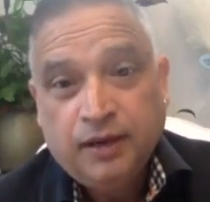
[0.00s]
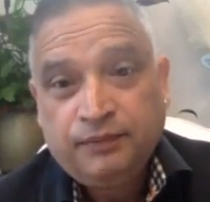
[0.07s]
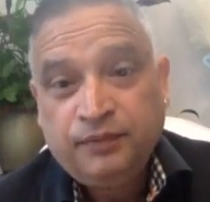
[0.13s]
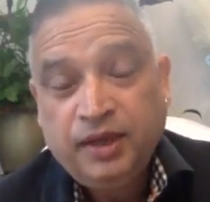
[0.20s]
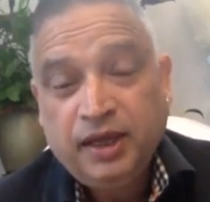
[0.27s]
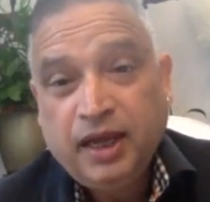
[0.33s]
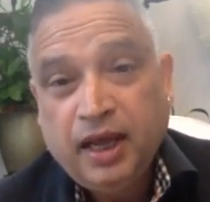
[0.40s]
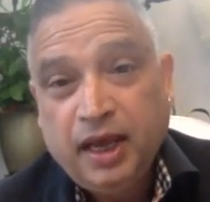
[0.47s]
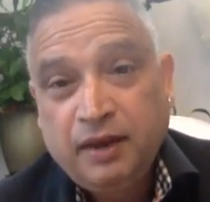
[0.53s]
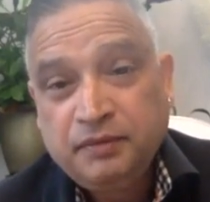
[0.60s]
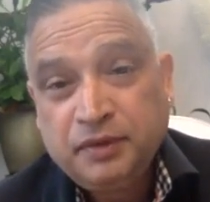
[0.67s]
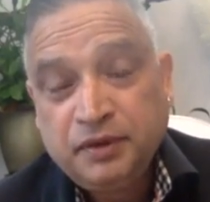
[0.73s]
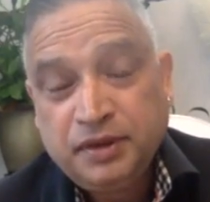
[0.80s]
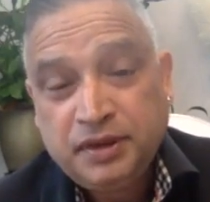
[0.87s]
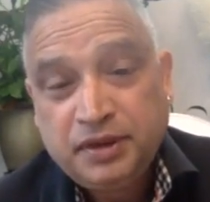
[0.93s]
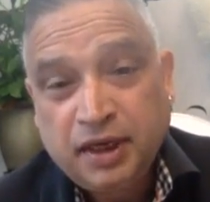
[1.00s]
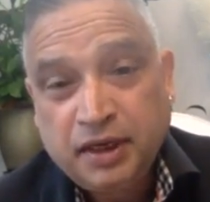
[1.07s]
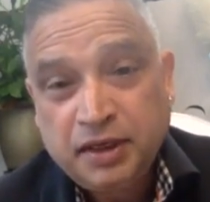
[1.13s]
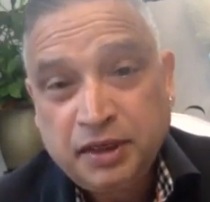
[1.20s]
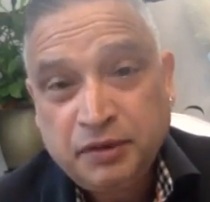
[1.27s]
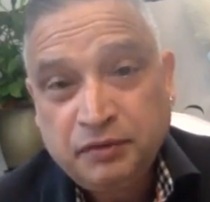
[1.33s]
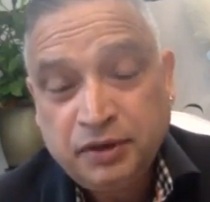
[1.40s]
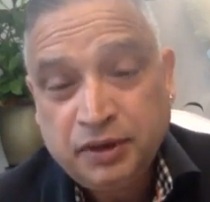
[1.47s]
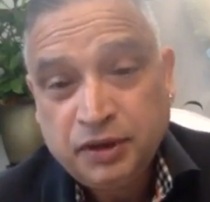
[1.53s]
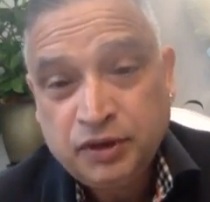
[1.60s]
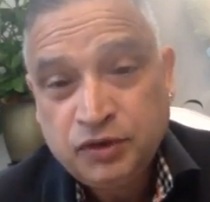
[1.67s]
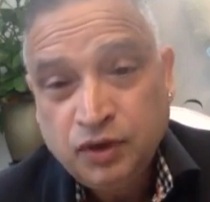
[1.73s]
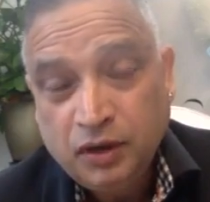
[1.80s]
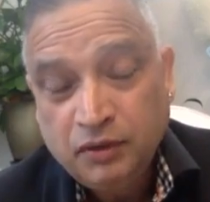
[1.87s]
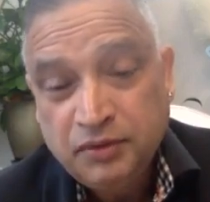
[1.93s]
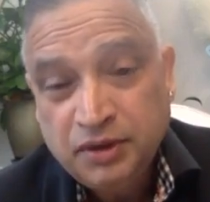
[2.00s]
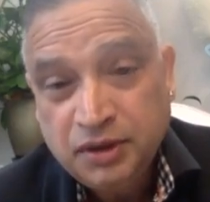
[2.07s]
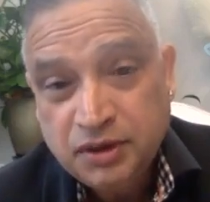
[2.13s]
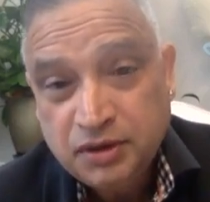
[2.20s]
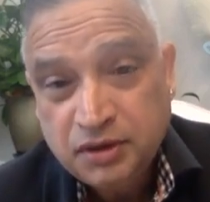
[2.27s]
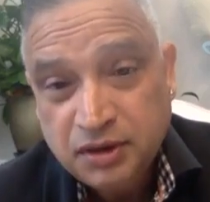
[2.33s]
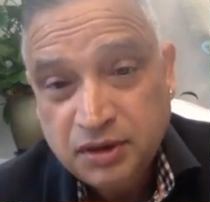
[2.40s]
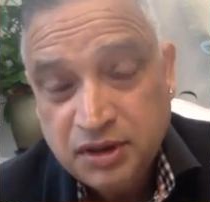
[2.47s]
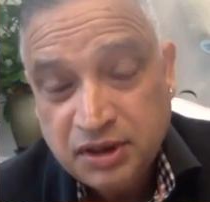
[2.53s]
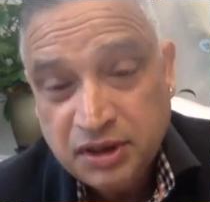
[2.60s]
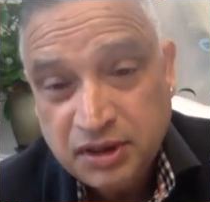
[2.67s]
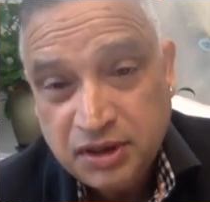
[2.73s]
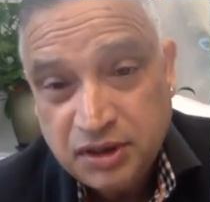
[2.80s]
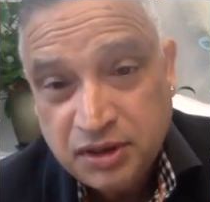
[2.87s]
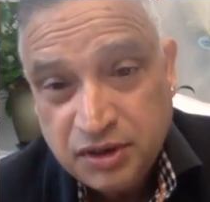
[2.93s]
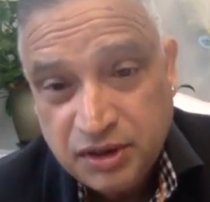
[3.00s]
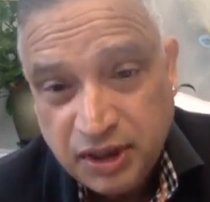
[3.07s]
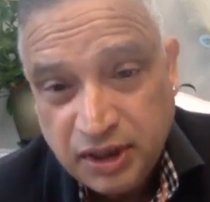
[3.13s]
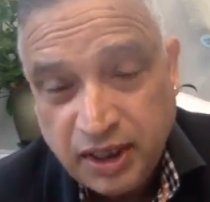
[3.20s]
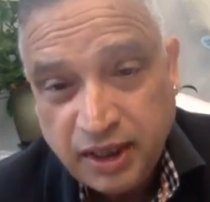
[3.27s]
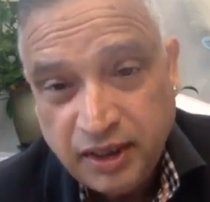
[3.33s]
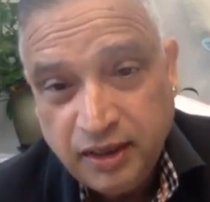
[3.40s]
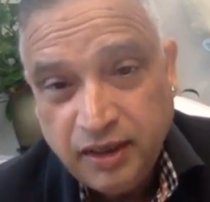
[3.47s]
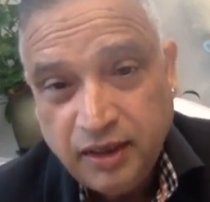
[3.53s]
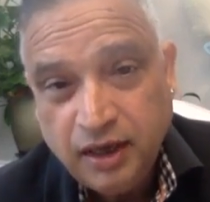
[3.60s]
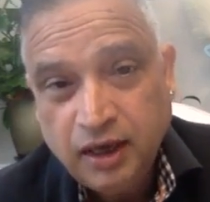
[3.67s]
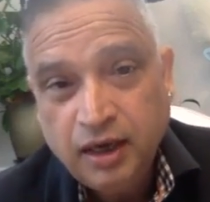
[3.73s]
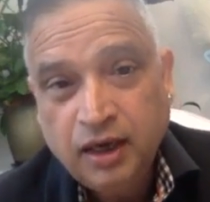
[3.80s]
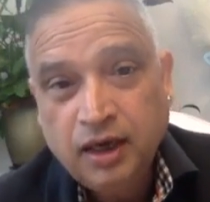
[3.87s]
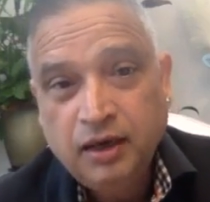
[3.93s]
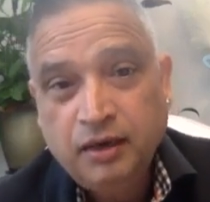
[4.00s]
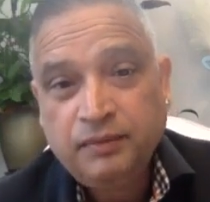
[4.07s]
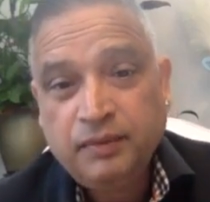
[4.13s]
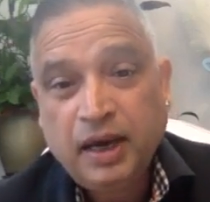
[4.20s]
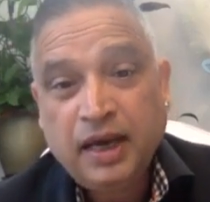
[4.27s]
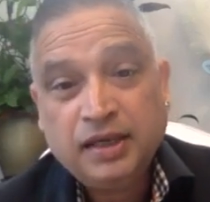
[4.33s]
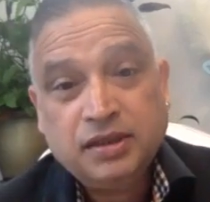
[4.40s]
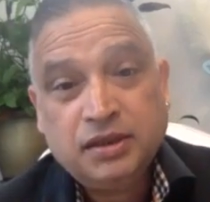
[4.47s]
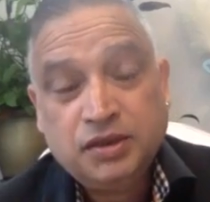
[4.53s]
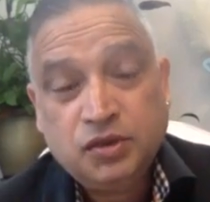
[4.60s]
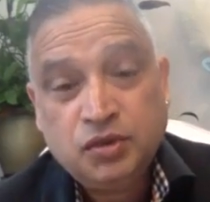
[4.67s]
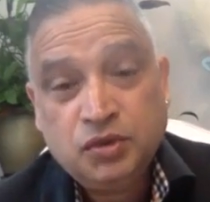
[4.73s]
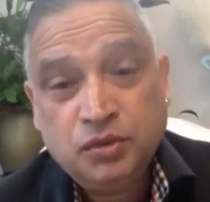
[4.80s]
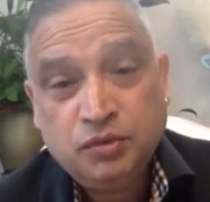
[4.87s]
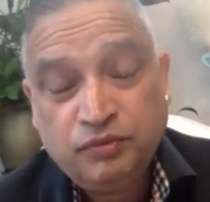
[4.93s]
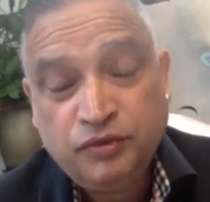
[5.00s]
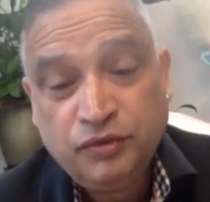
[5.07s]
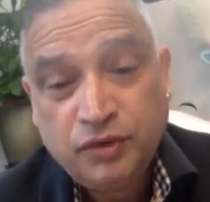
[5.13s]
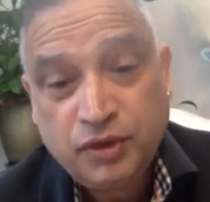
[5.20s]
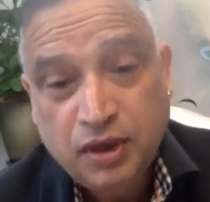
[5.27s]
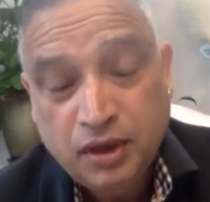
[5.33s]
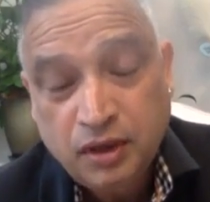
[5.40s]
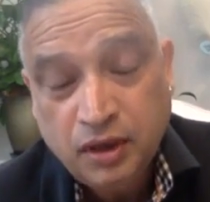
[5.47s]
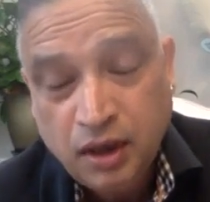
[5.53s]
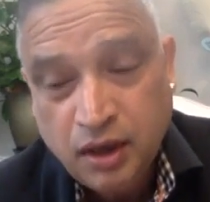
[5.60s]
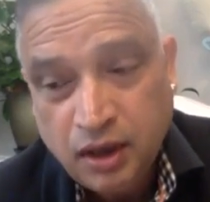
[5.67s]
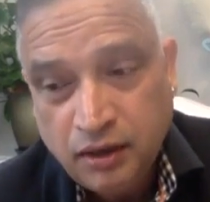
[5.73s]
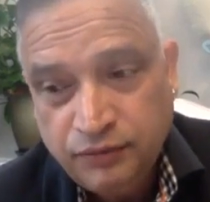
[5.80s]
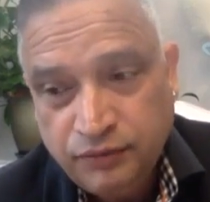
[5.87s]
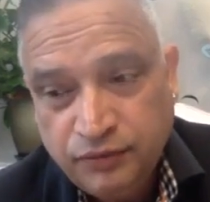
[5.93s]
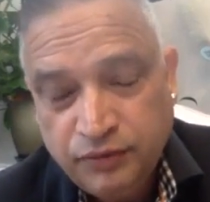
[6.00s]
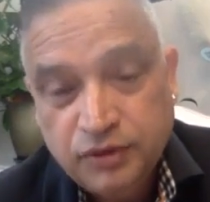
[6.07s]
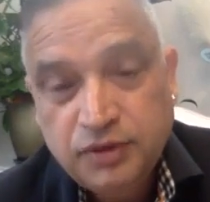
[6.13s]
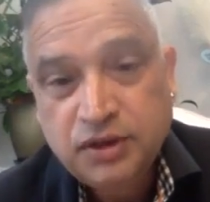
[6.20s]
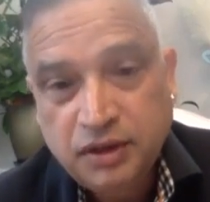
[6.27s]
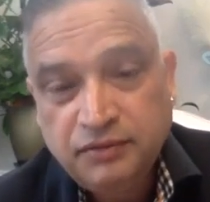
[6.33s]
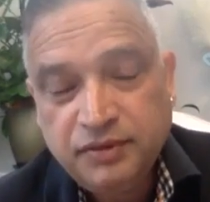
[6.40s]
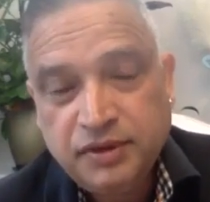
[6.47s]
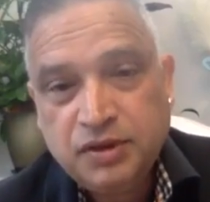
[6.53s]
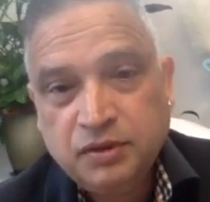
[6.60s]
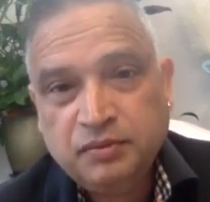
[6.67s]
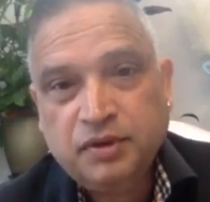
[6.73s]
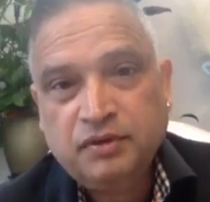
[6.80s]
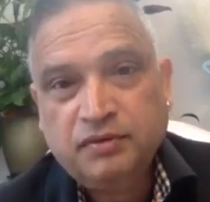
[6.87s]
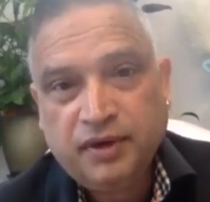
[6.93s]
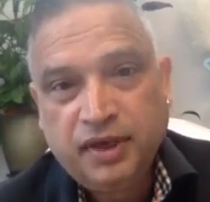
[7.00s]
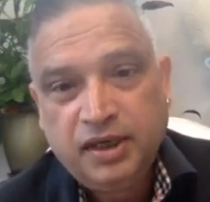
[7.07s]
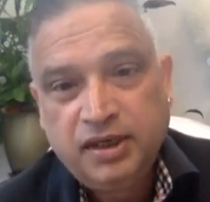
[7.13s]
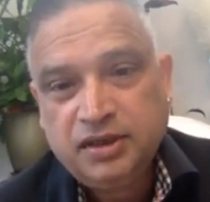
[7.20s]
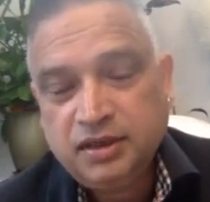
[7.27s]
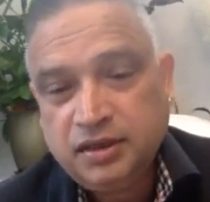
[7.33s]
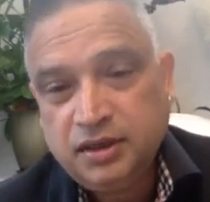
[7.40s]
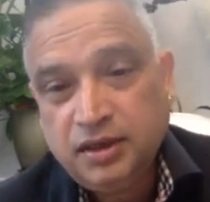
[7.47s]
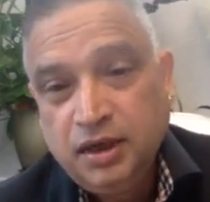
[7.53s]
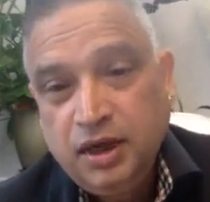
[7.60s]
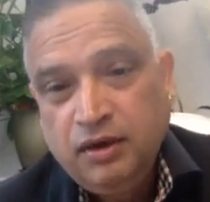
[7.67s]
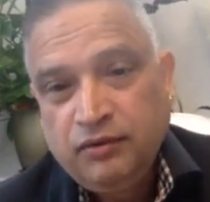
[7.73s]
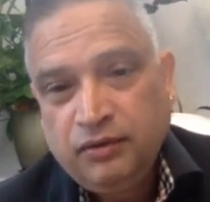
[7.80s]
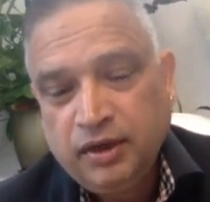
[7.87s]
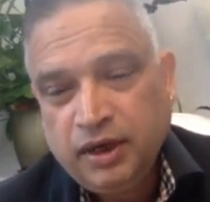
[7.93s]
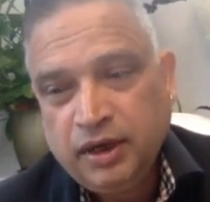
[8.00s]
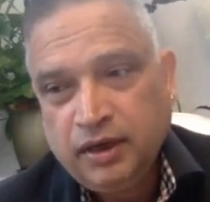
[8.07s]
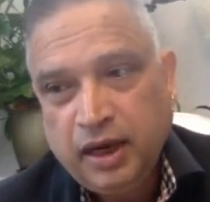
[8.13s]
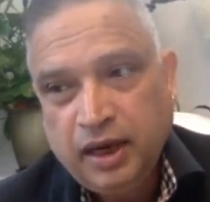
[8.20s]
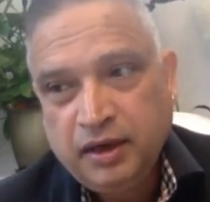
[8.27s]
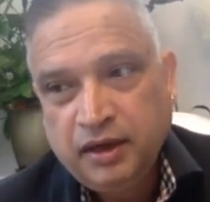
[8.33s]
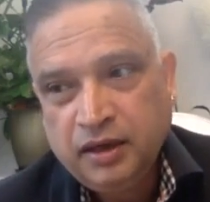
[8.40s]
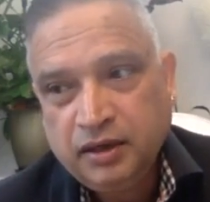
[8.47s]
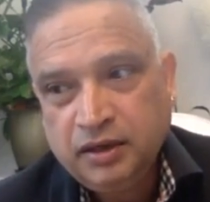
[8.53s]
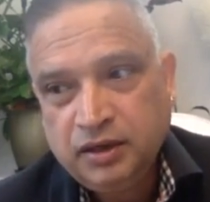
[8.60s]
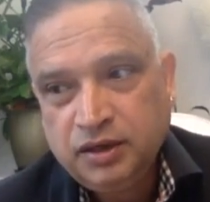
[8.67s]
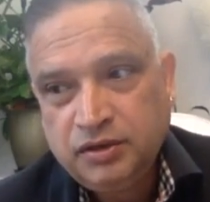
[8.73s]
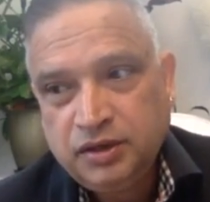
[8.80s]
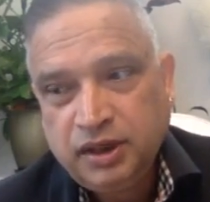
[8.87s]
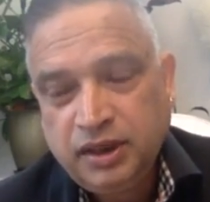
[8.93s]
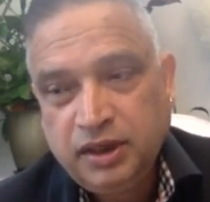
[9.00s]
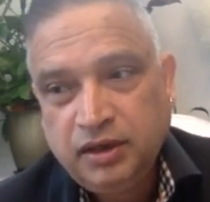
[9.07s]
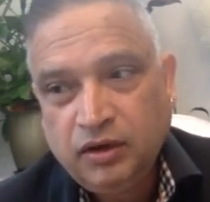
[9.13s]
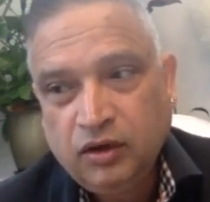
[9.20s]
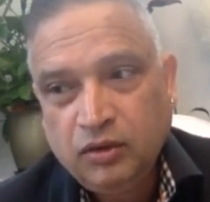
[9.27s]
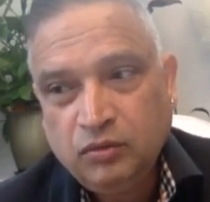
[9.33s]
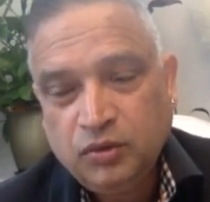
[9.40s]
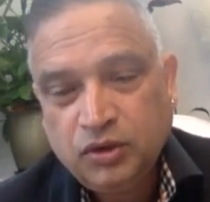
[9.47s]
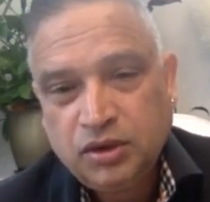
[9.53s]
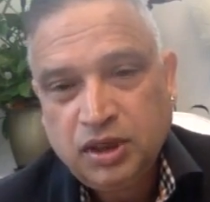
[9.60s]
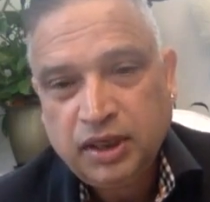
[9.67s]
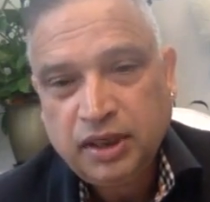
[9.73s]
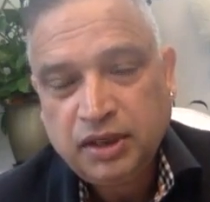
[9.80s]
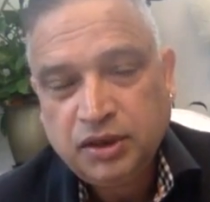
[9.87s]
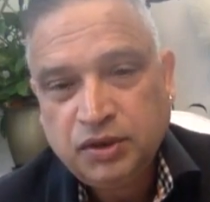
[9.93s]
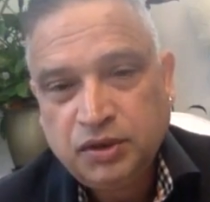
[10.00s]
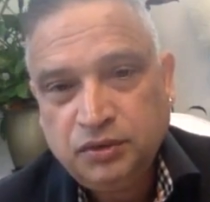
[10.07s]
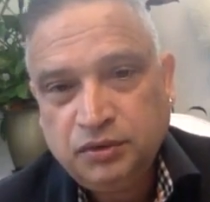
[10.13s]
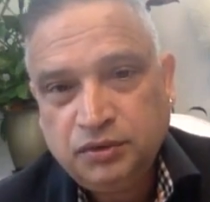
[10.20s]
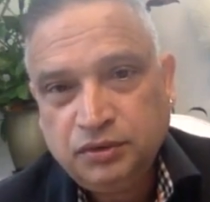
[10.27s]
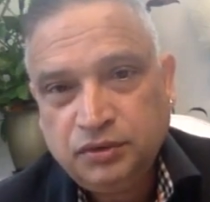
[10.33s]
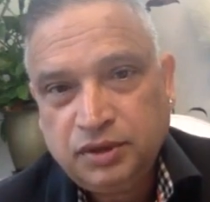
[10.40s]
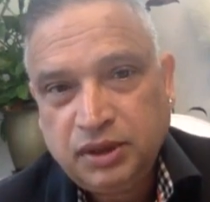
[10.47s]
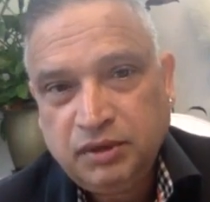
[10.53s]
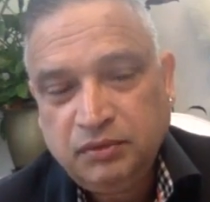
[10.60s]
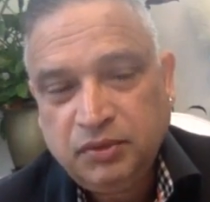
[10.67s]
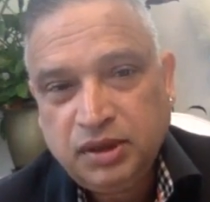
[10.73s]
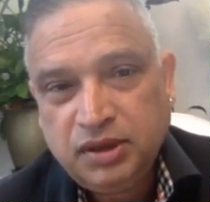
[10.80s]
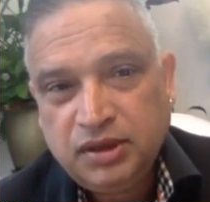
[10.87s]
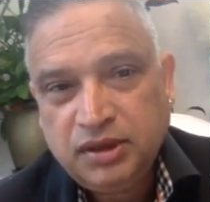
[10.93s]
then I have to started with a job with the Church's Chicken as a food service supervisor, where I got the training almost like 2 to 3 months.